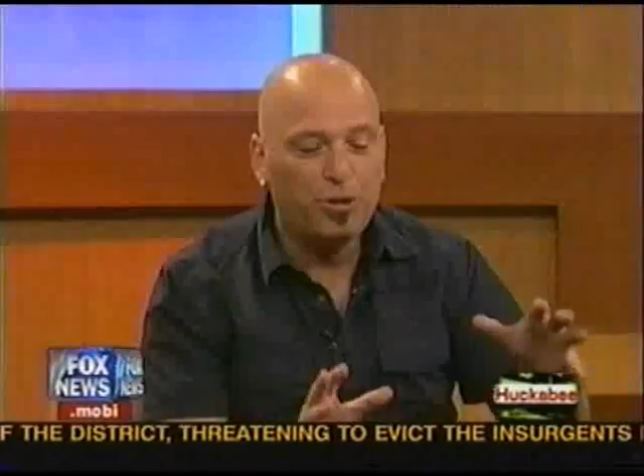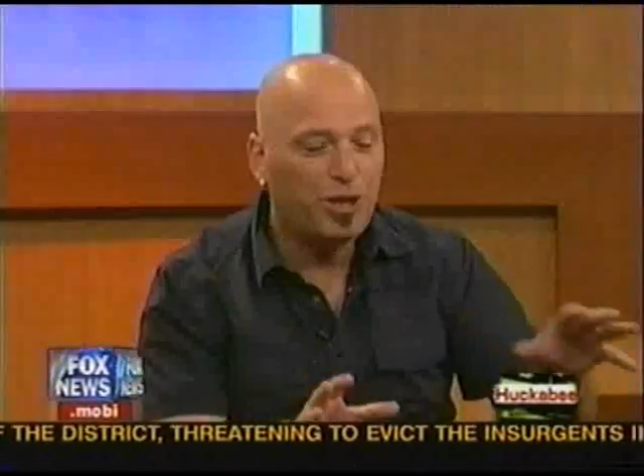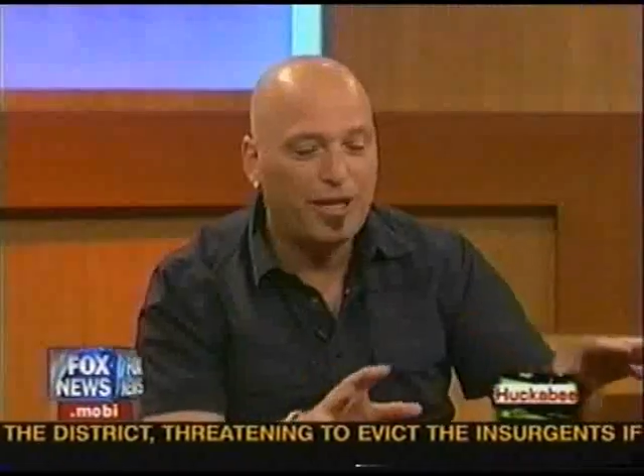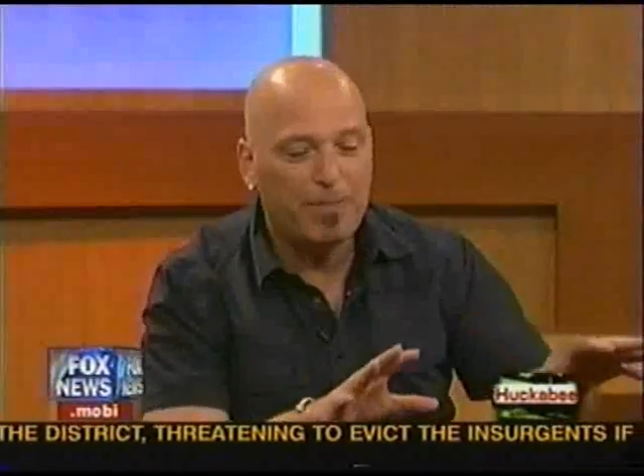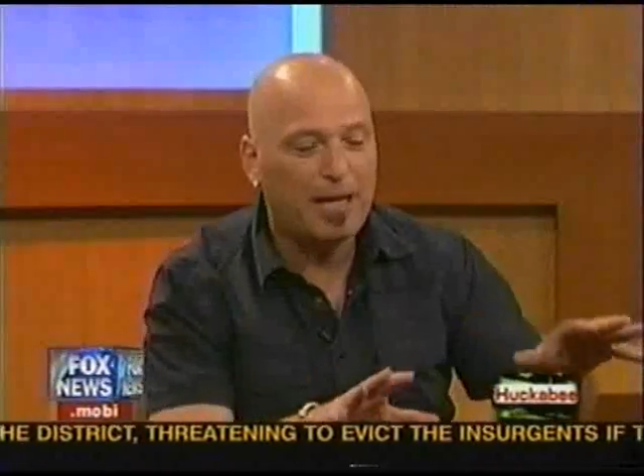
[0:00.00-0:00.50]
but
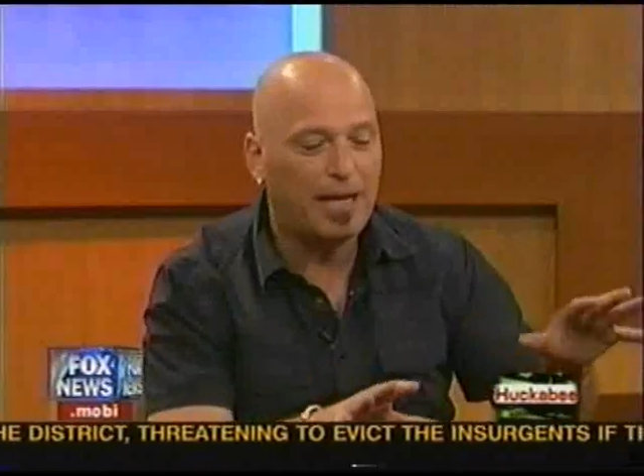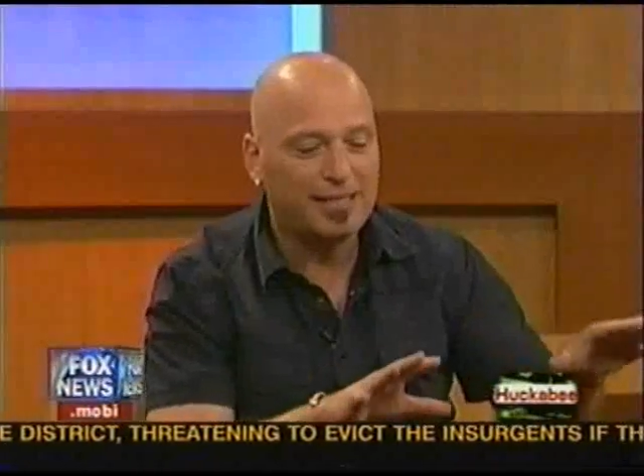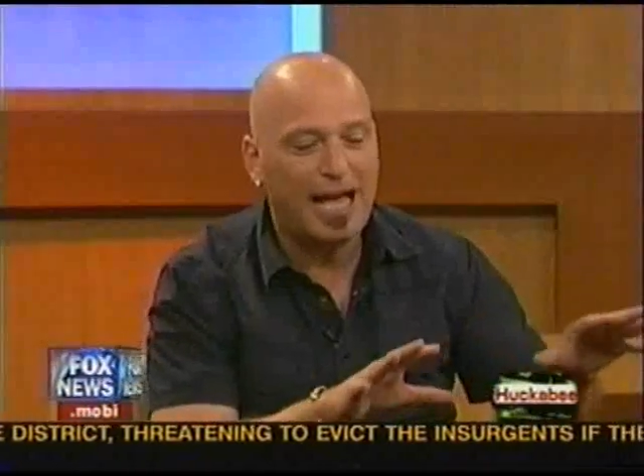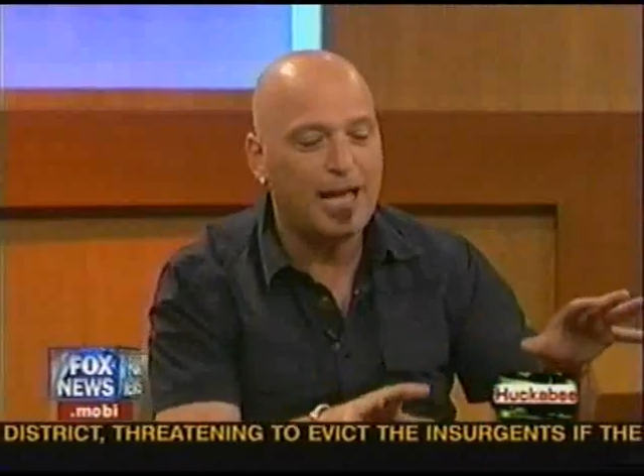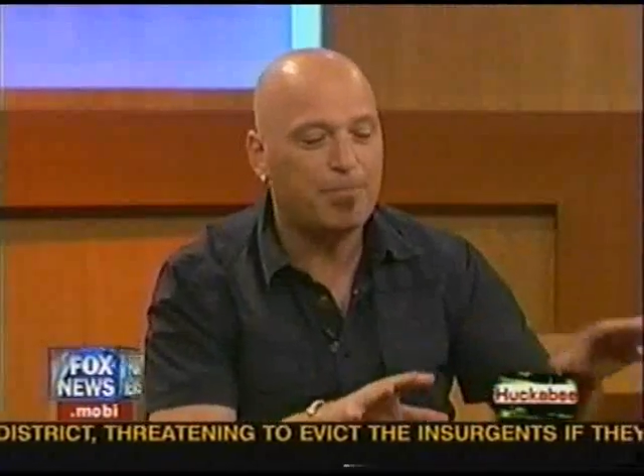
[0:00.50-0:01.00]
you think about
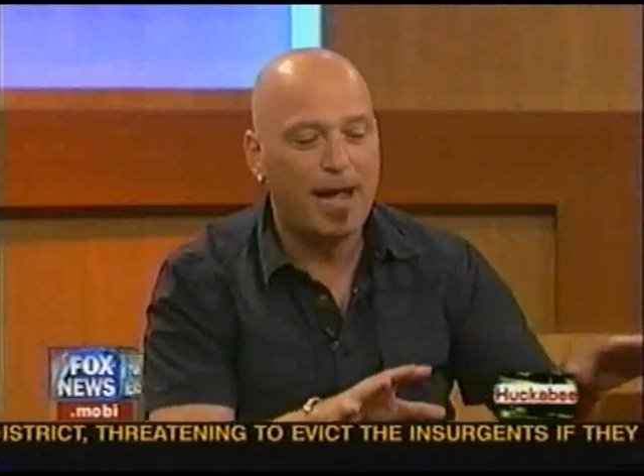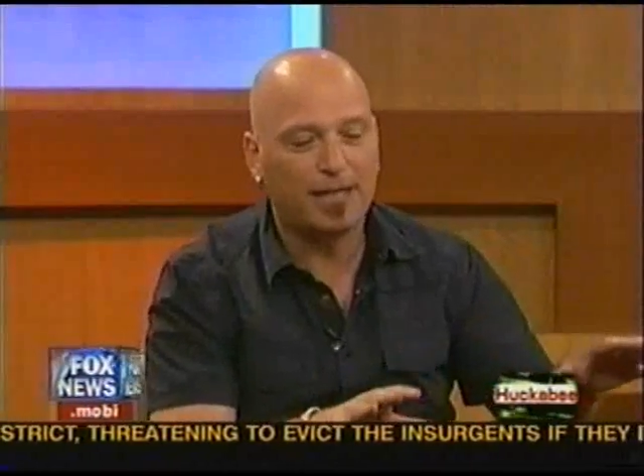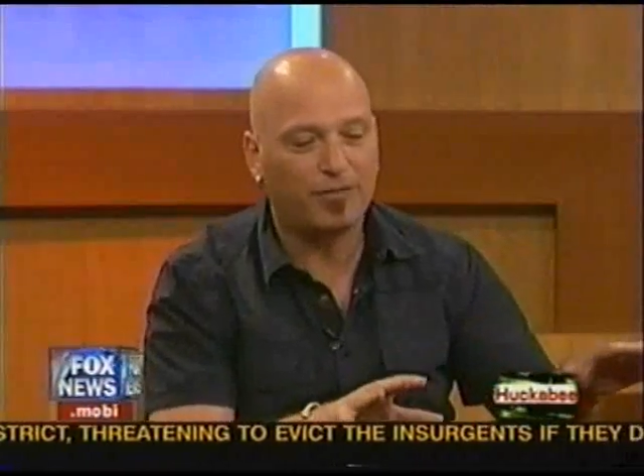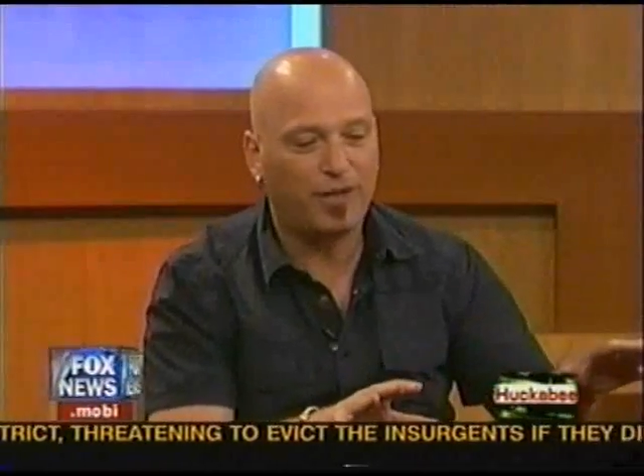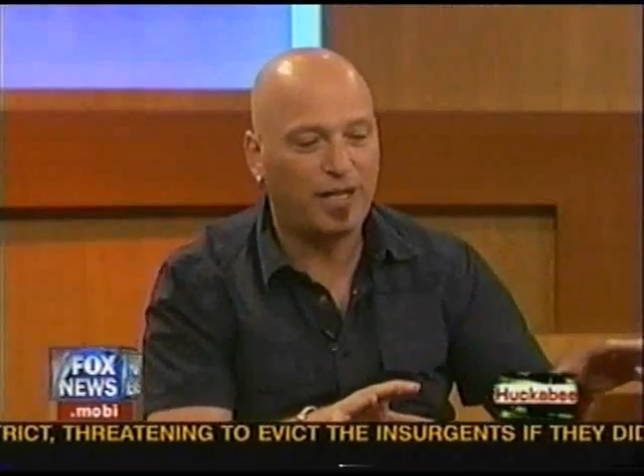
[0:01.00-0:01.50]
it as a
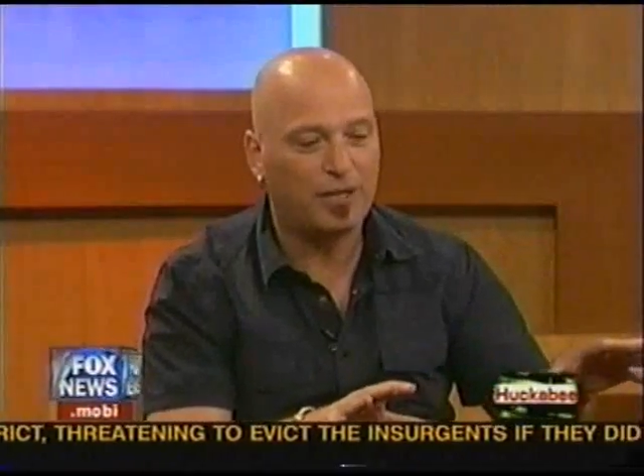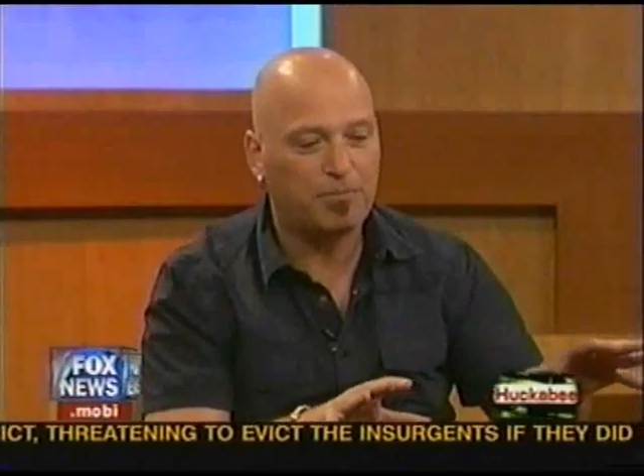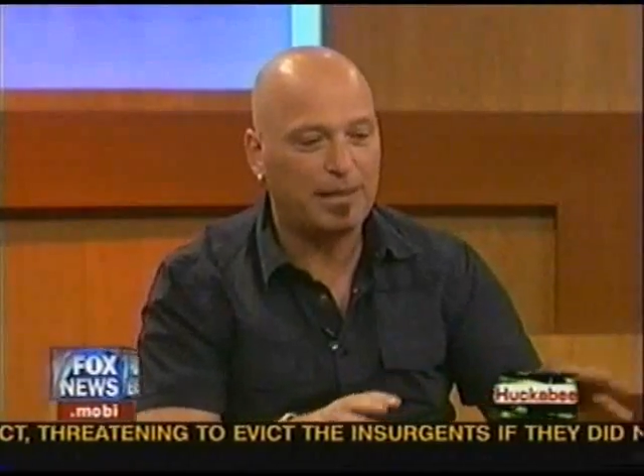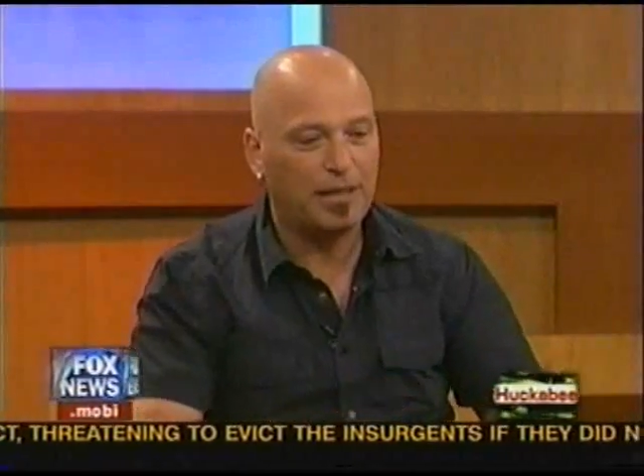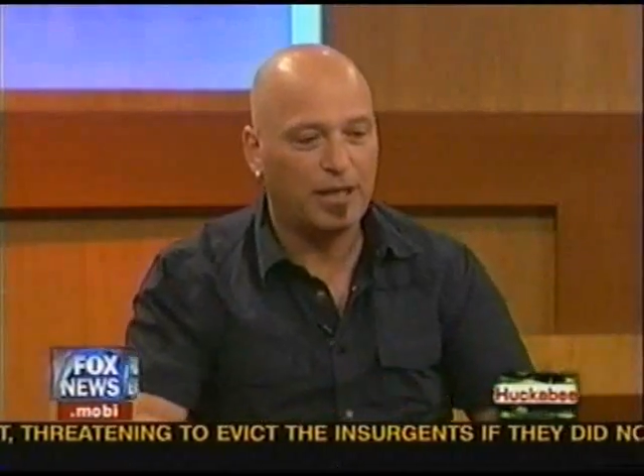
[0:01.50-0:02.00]
hyperactive
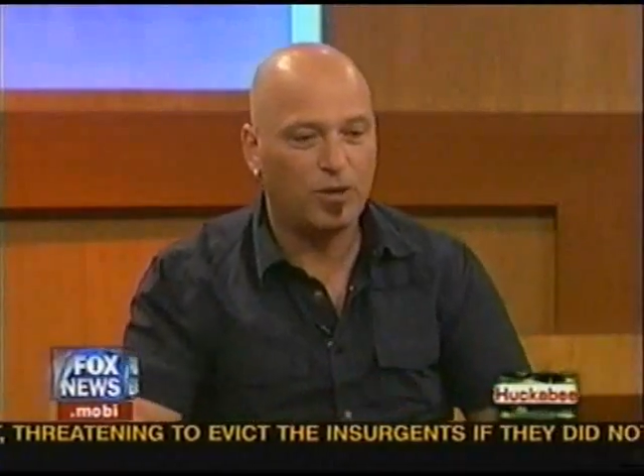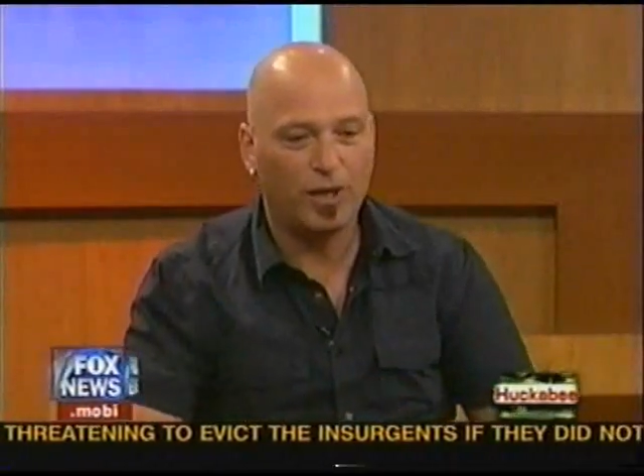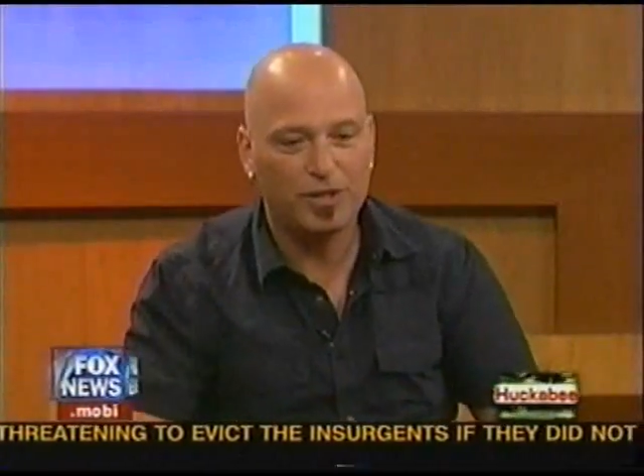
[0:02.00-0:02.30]
kid. But, you